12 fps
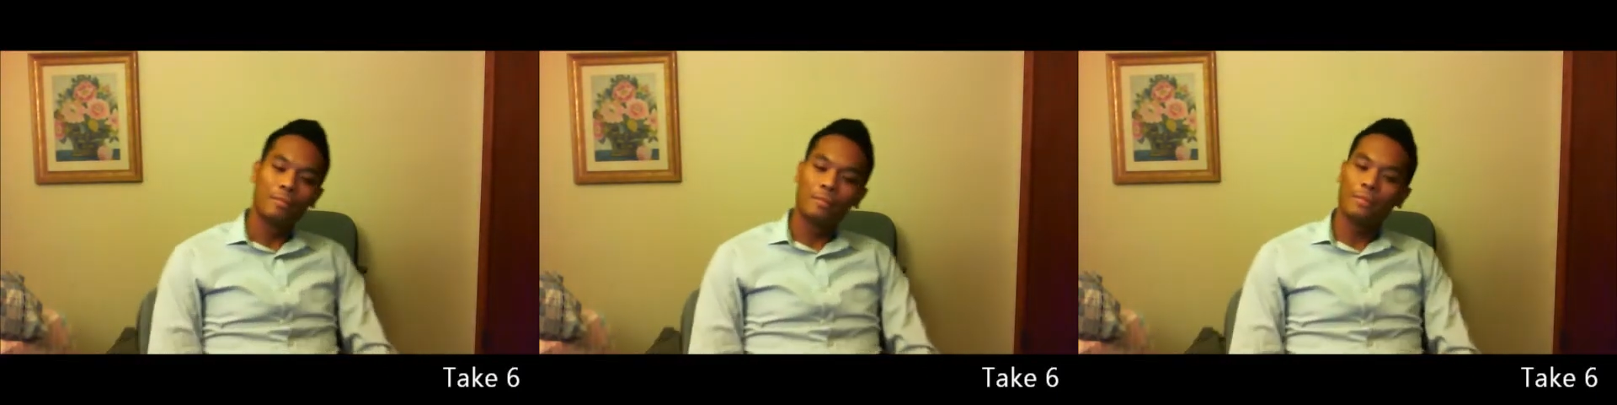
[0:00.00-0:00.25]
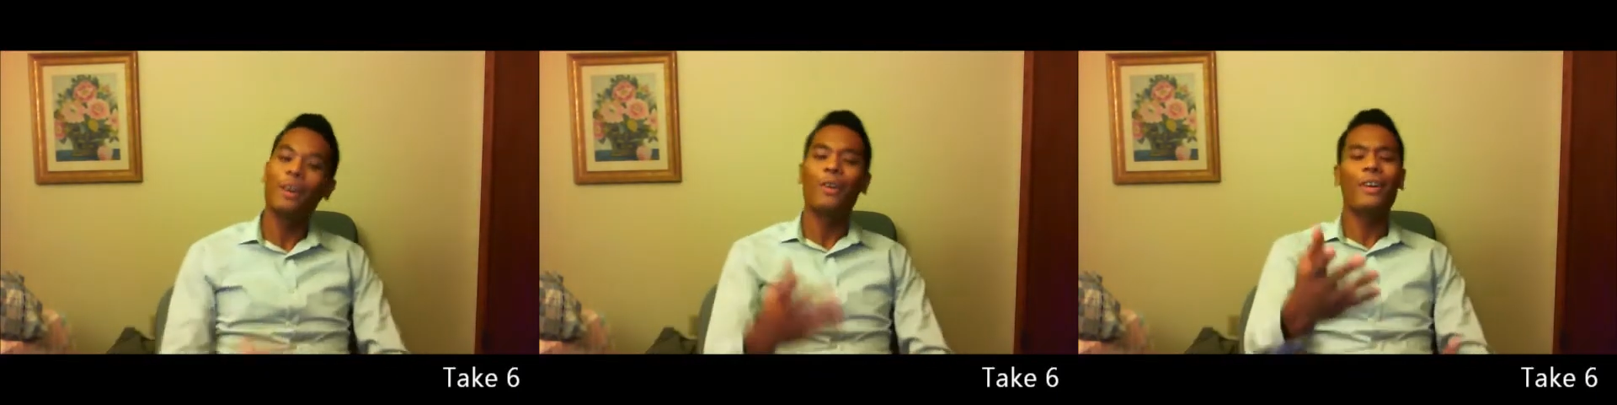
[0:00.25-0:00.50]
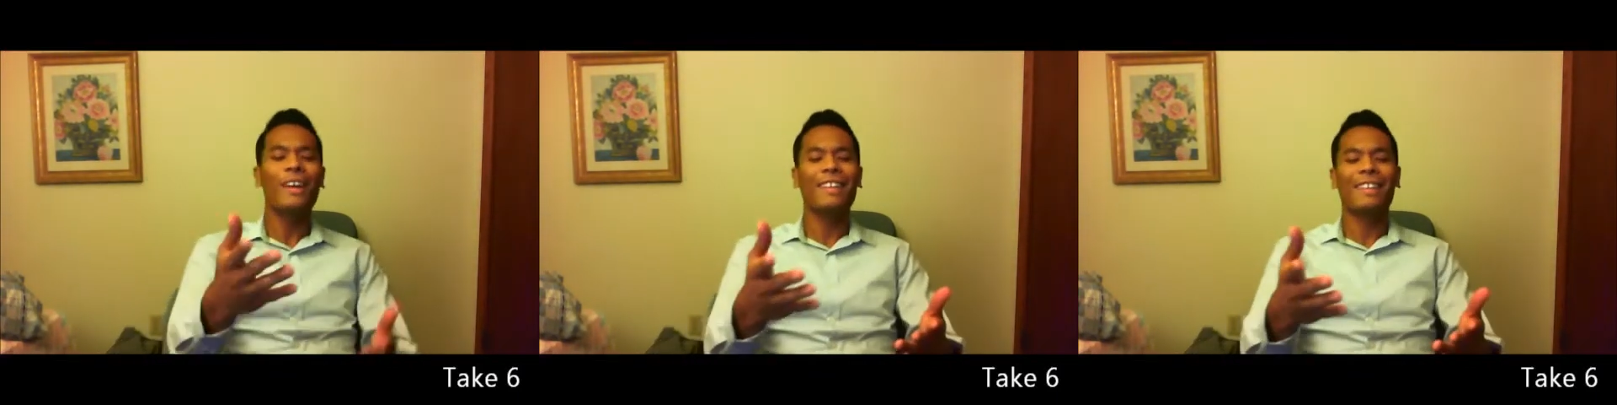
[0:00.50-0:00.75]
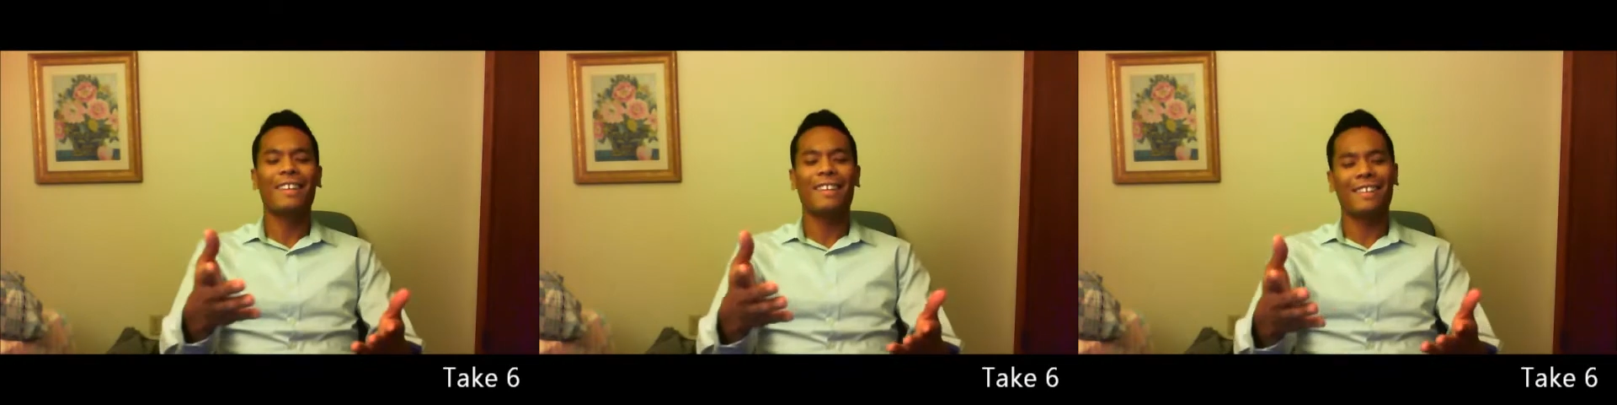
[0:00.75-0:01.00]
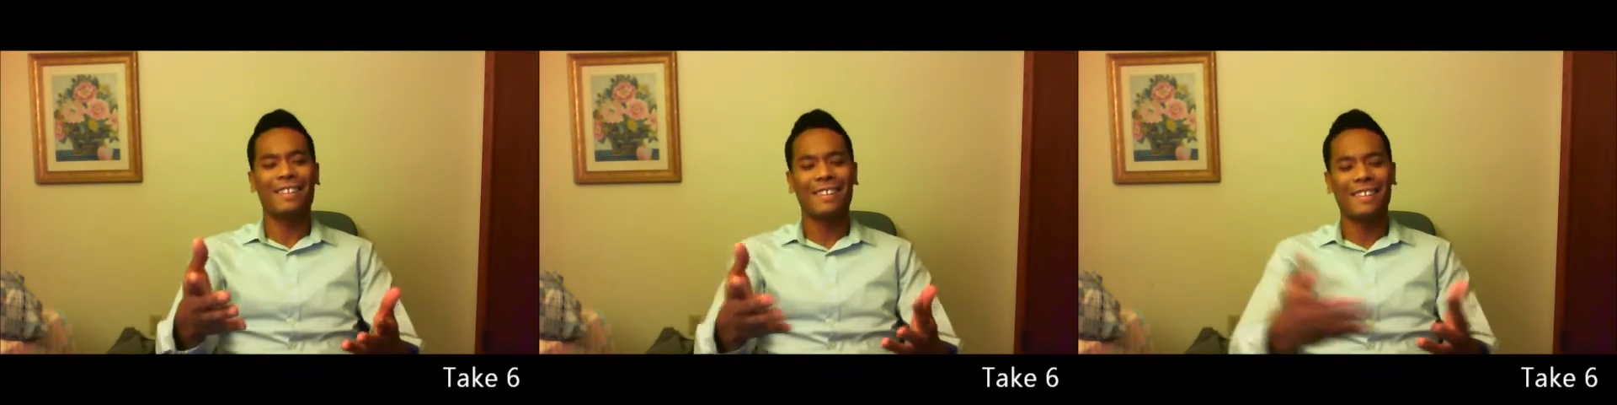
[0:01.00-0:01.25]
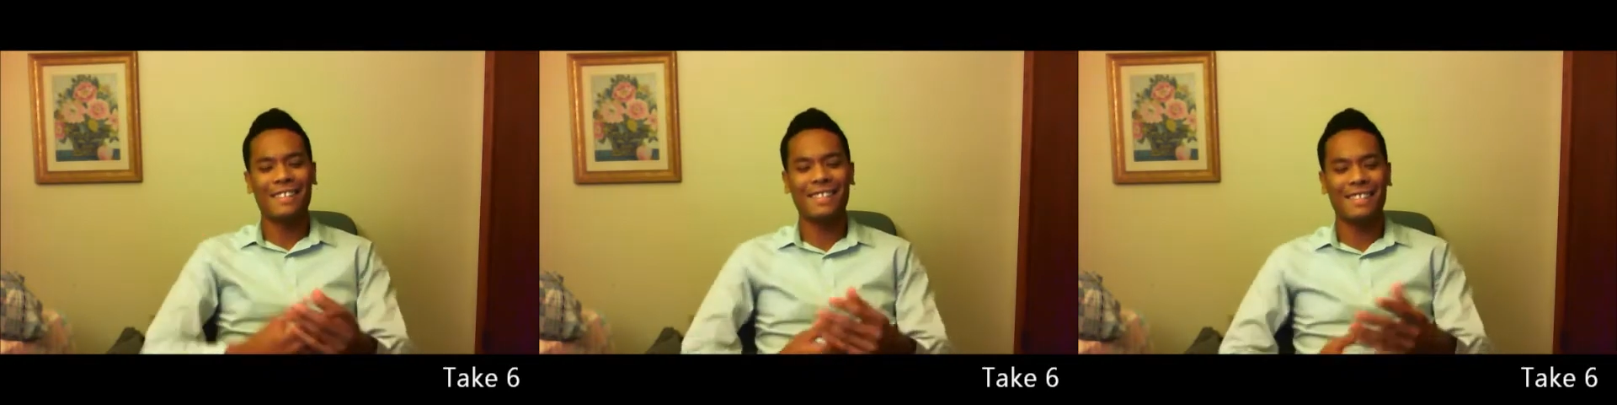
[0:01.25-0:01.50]
Oh, hey there.
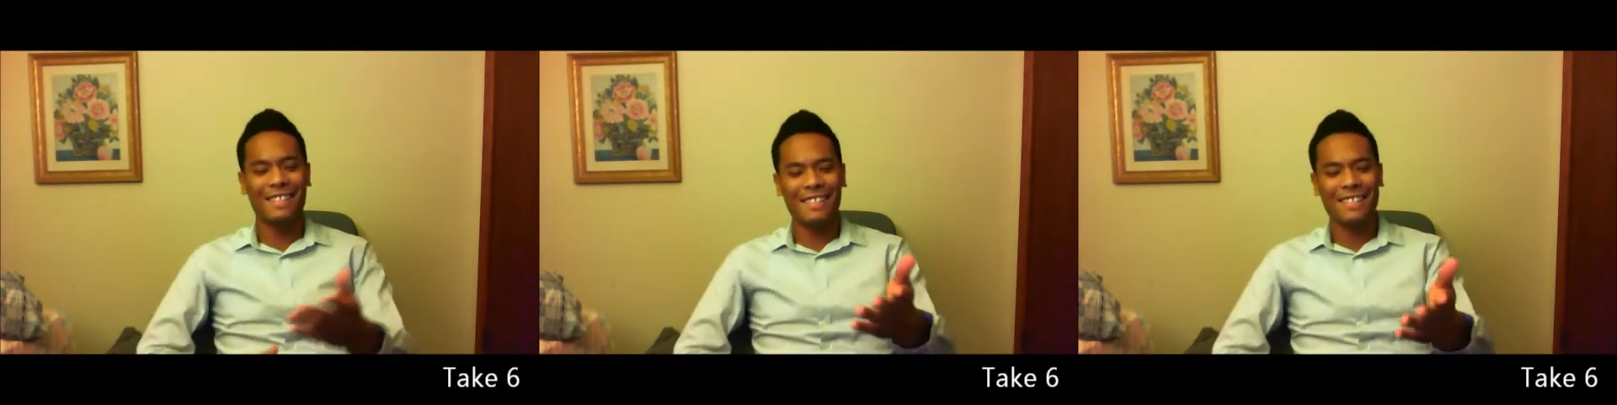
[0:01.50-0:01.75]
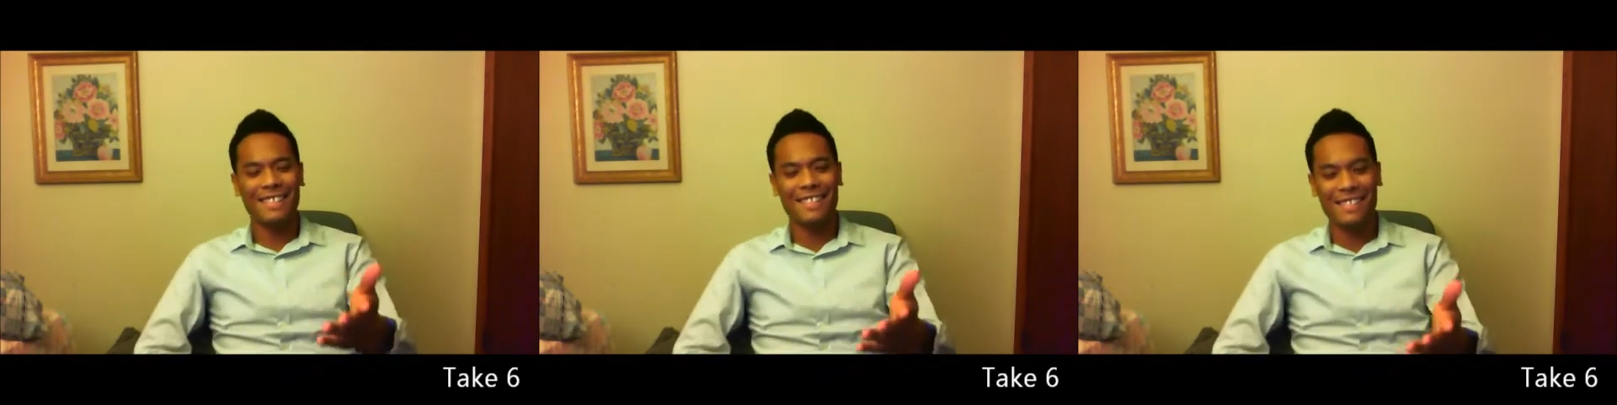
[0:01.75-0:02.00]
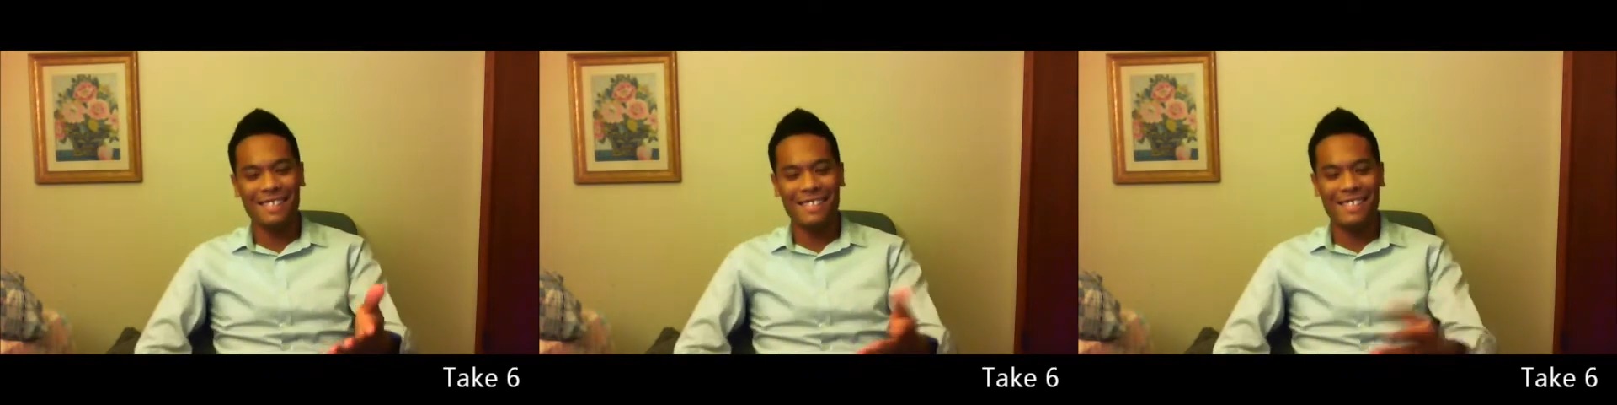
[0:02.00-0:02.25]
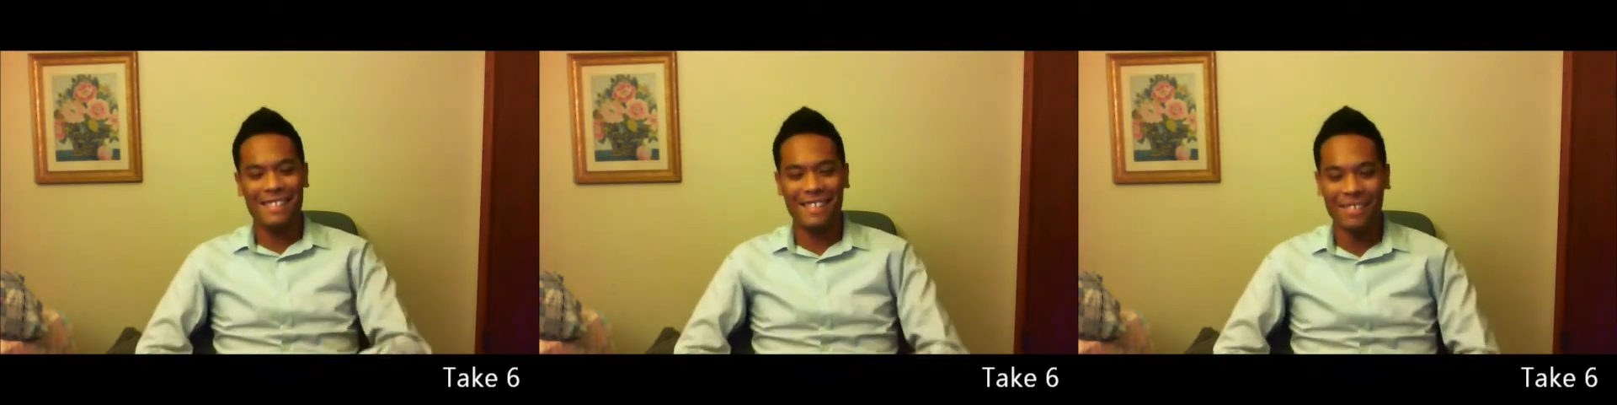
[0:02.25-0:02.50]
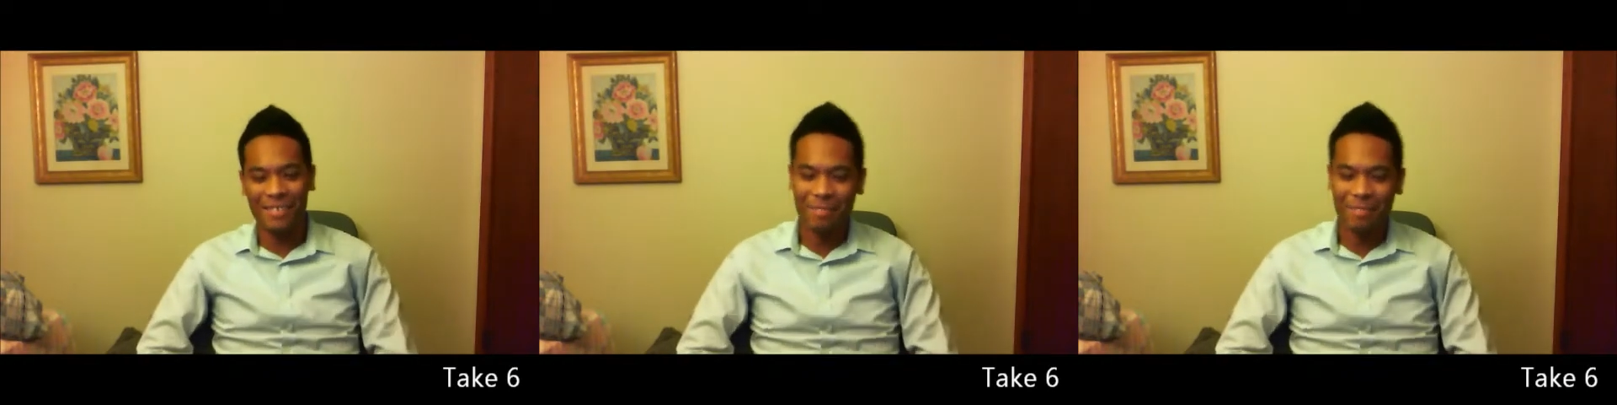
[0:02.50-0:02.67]
Didn't see you there.